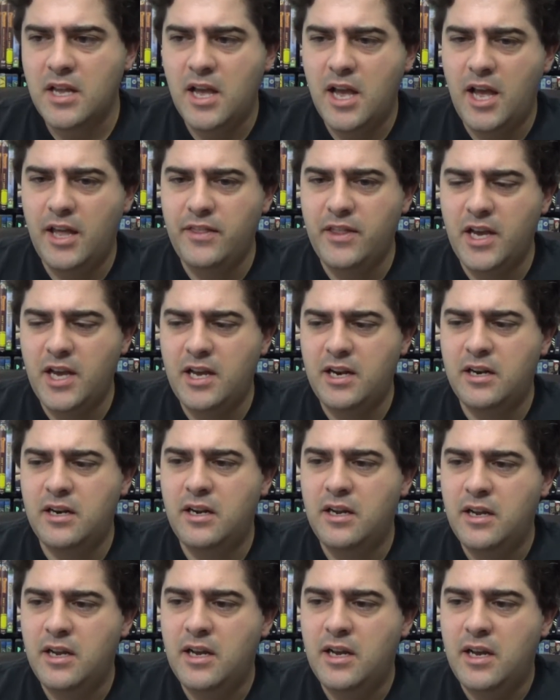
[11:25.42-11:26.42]
And then
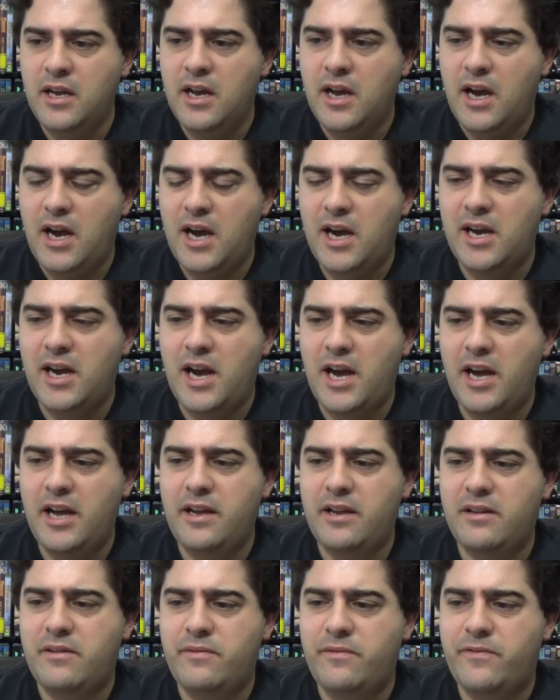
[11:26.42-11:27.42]

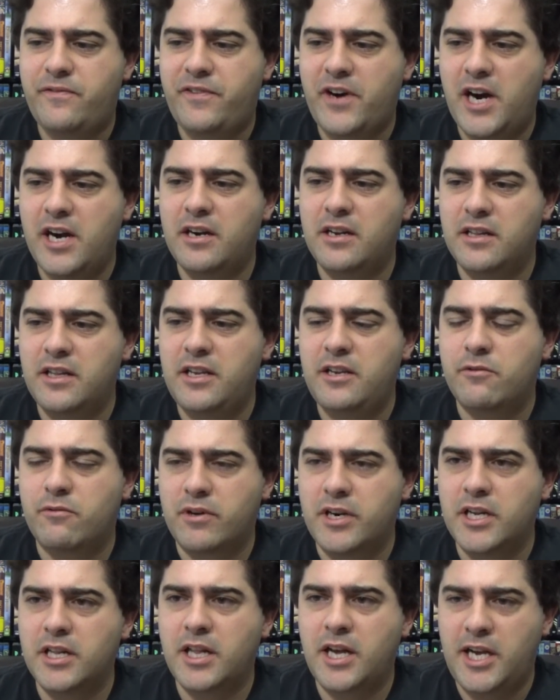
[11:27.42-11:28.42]
I finally
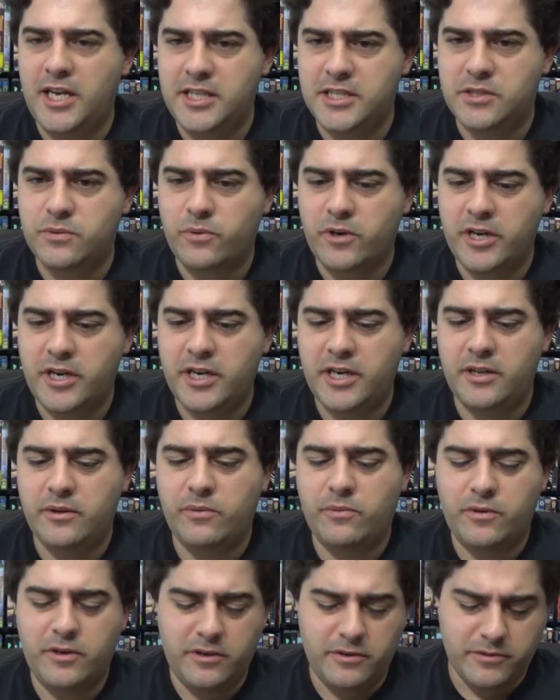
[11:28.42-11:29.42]
realized what it
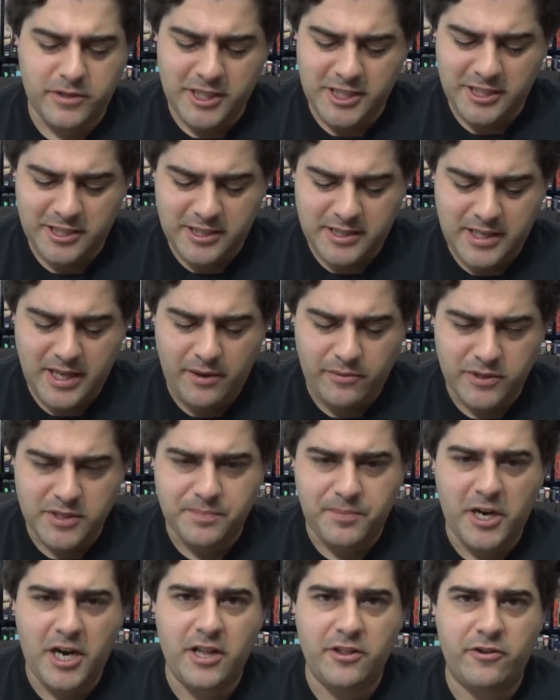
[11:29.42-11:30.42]
was that was
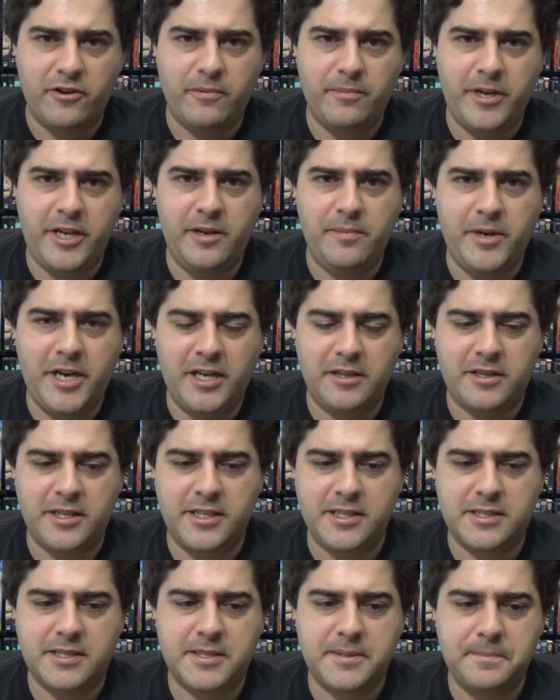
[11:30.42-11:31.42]
bothering me about
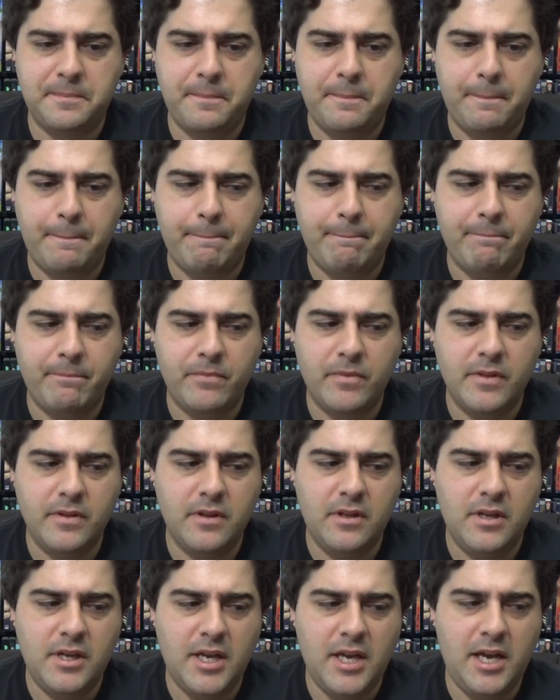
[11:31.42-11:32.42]
this.
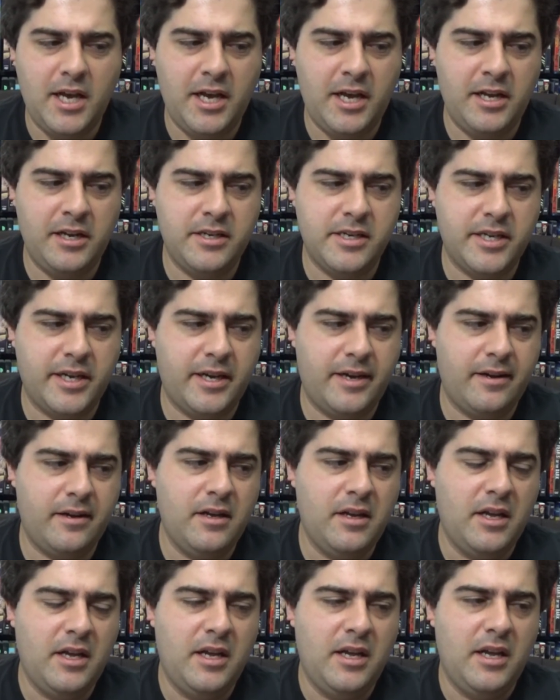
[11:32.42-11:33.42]
And
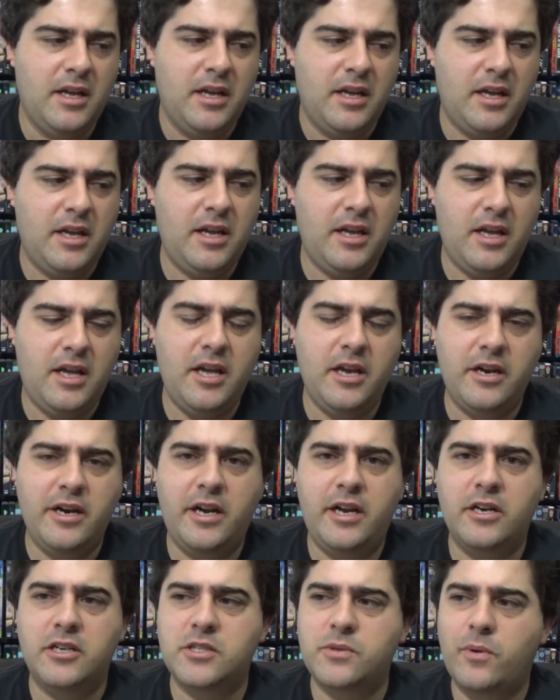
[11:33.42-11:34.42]

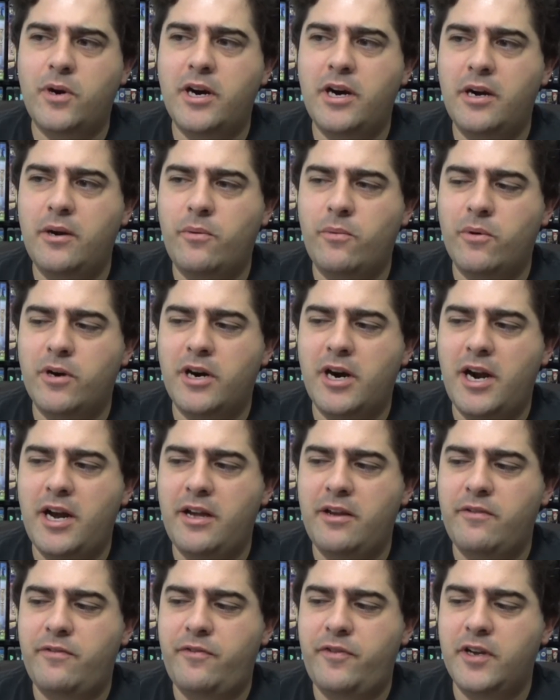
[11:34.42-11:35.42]
here's where
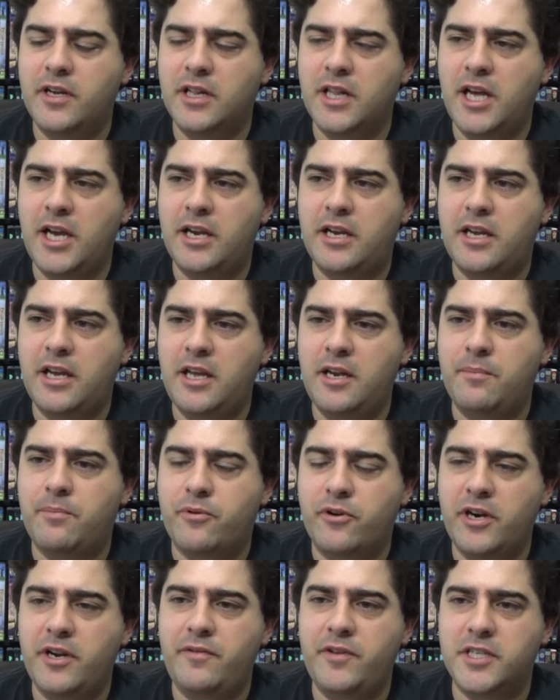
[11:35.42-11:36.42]
I feel like in
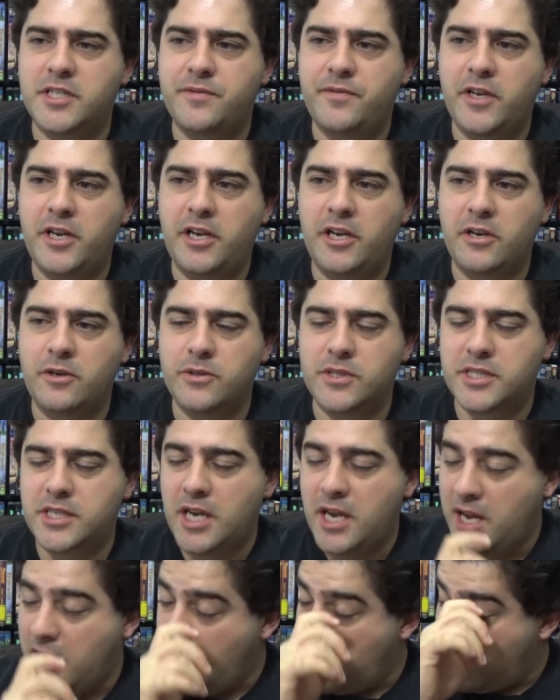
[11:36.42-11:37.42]
previous videos
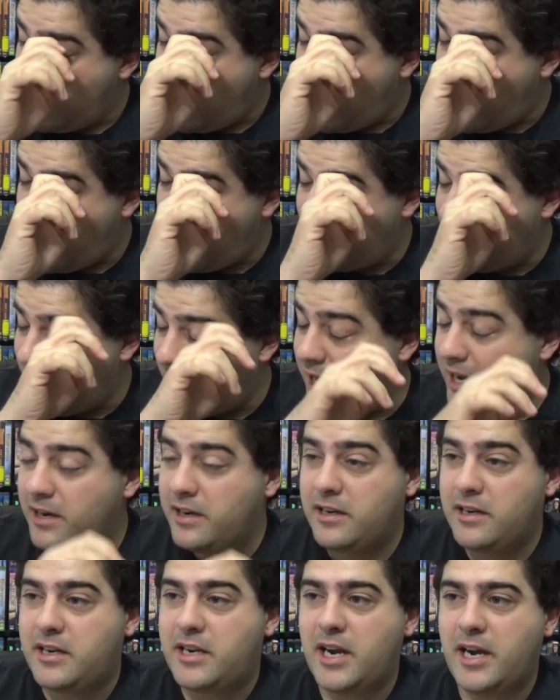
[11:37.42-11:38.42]
I got
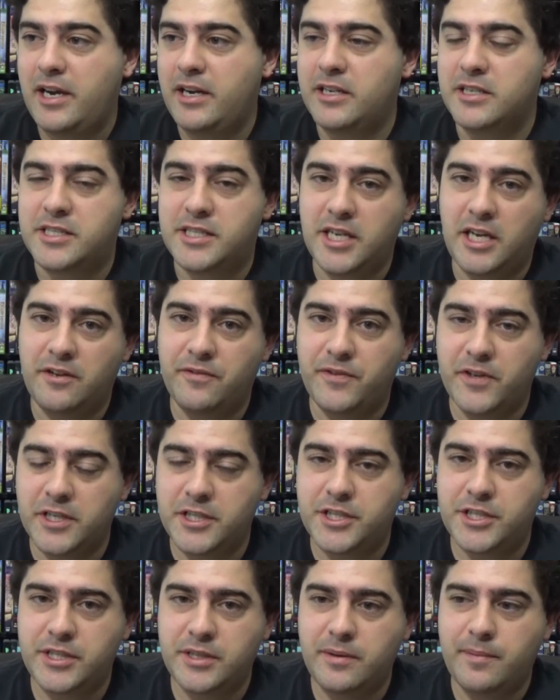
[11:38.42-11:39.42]
kind of
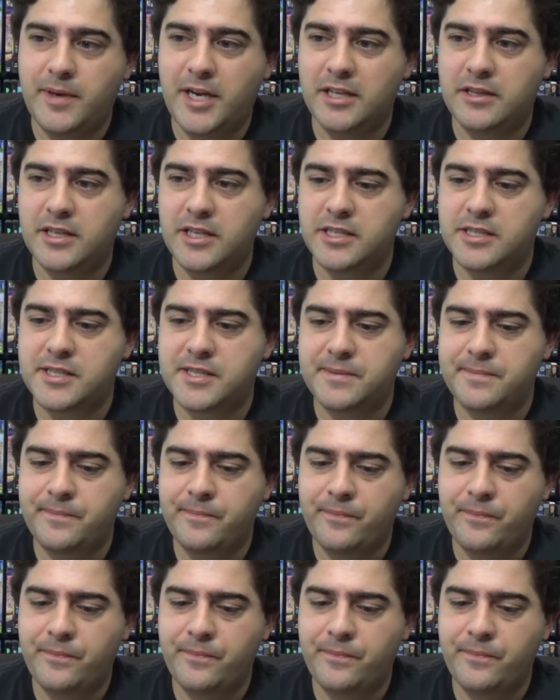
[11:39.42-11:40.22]
selfish about this.